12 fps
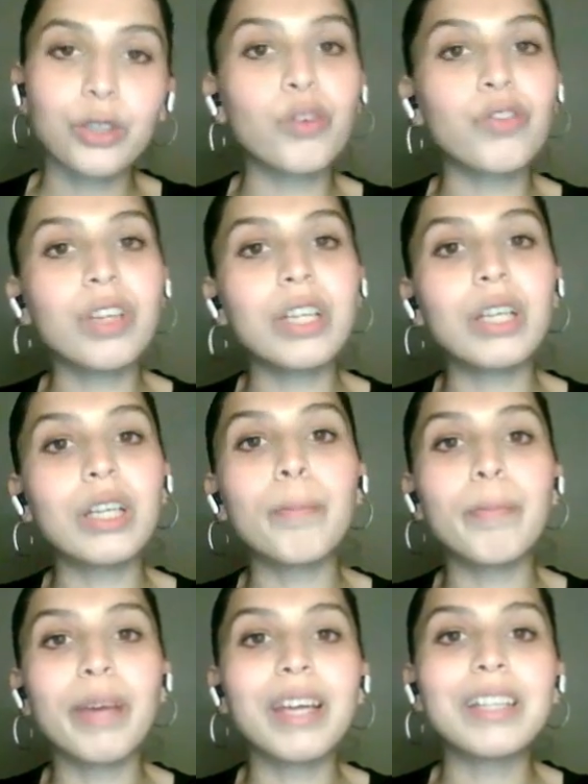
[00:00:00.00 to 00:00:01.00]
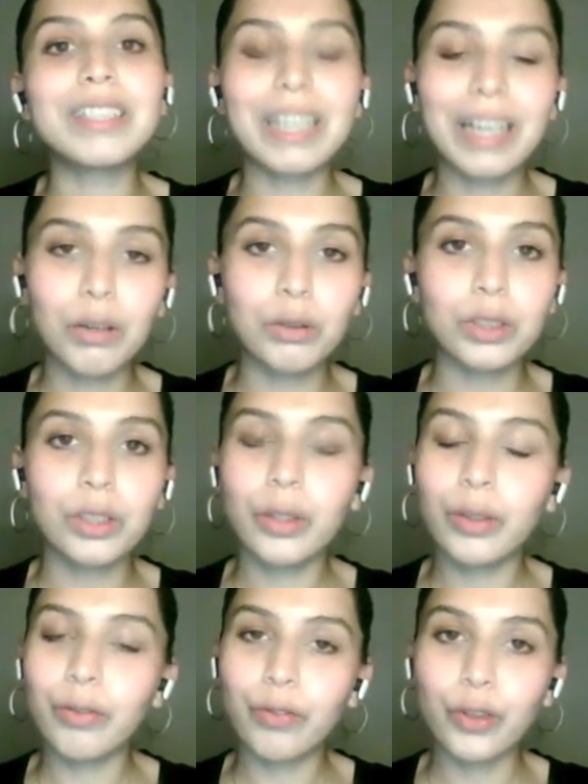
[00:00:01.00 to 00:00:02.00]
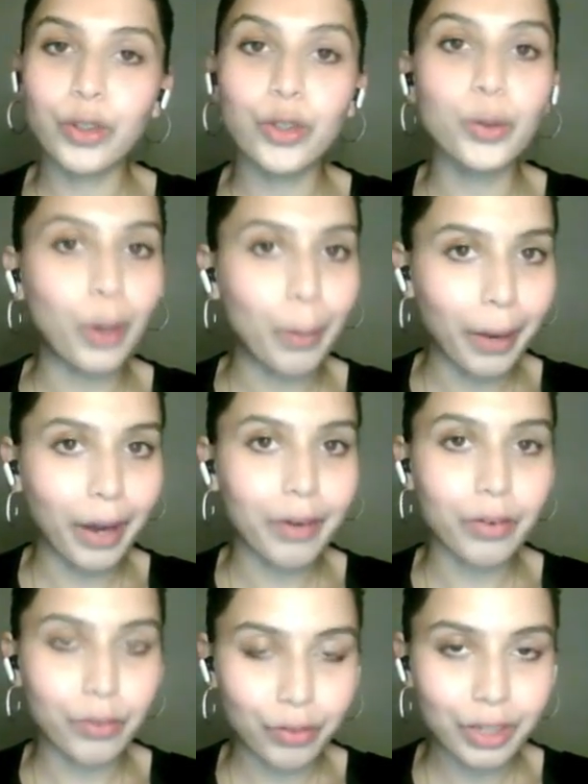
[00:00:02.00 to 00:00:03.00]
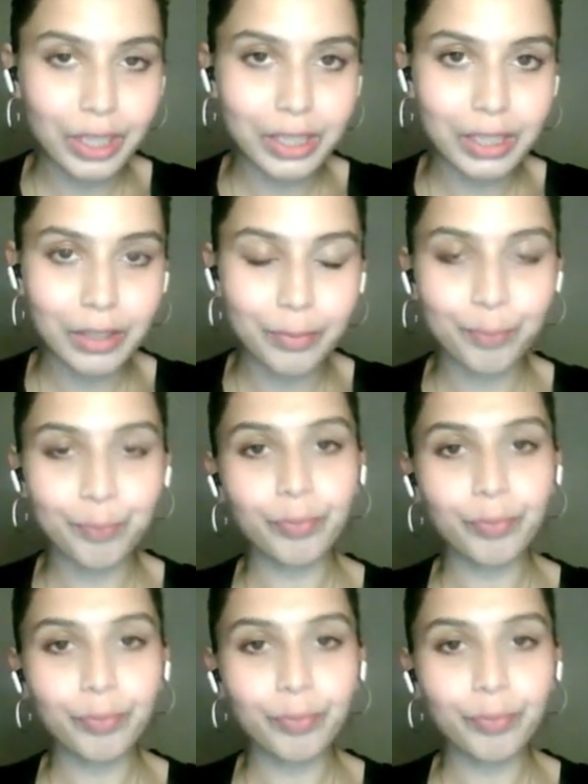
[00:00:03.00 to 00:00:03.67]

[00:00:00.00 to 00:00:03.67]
or feeling burnt out for no apparent reason.